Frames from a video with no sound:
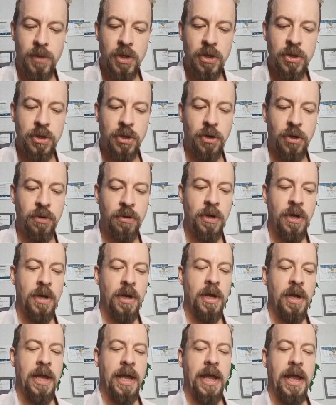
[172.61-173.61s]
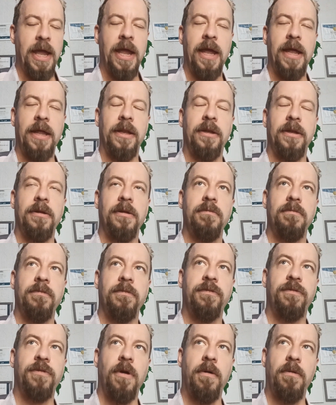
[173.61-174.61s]
you know and
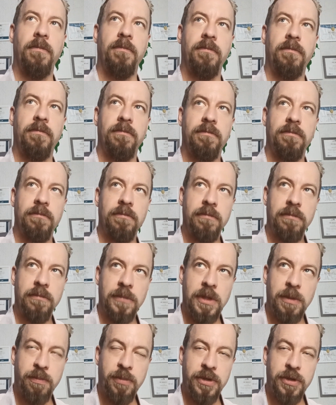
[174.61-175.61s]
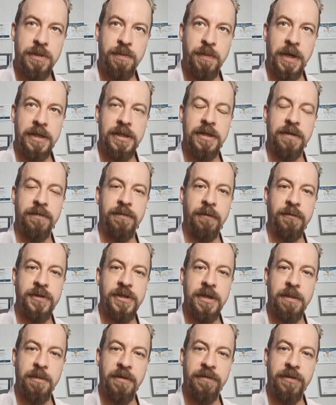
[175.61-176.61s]
from the perspective of
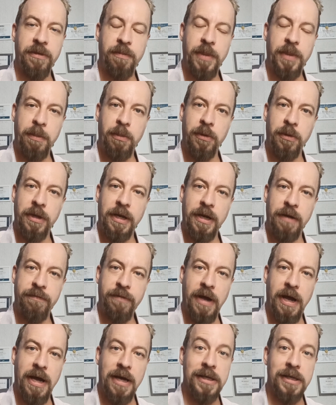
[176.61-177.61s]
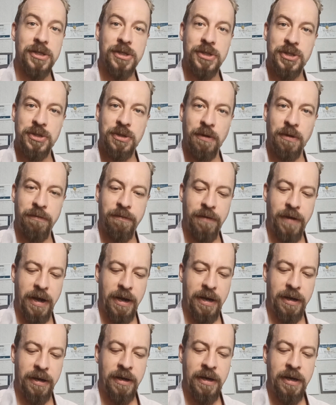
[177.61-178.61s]
some of the people that I've asked so
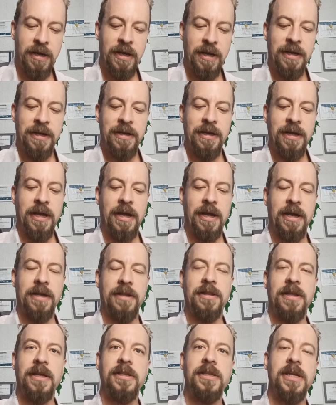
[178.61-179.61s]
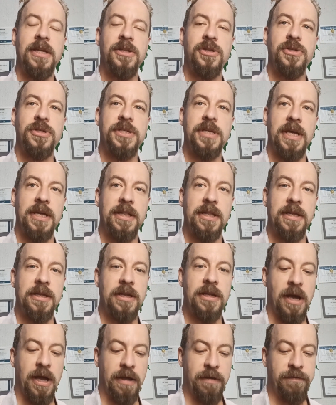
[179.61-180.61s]
far, they tend to say
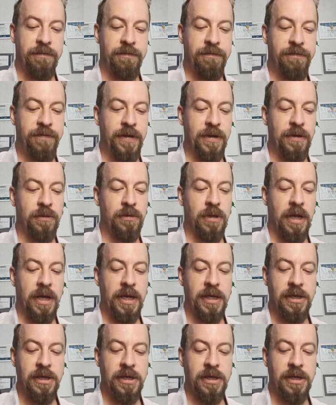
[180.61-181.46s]
that I feel like